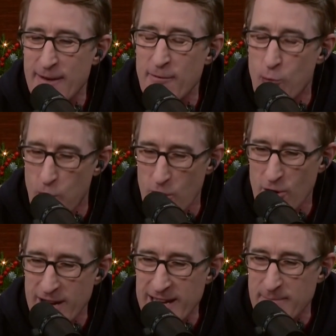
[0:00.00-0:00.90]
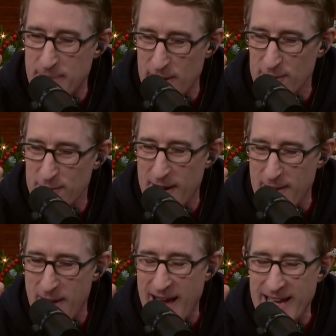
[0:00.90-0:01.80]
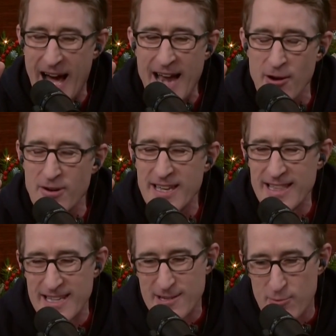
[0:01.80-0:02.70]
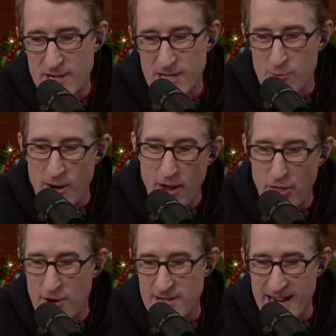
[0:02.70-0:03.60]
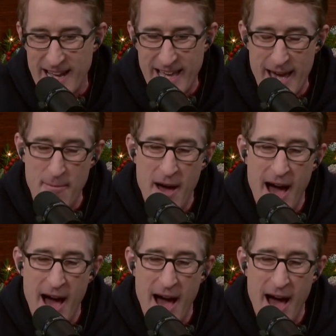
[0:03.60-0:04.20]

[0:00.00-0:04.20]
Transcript: worried Bills fan Maggie. I don't need this. We just won a Thursday night game. I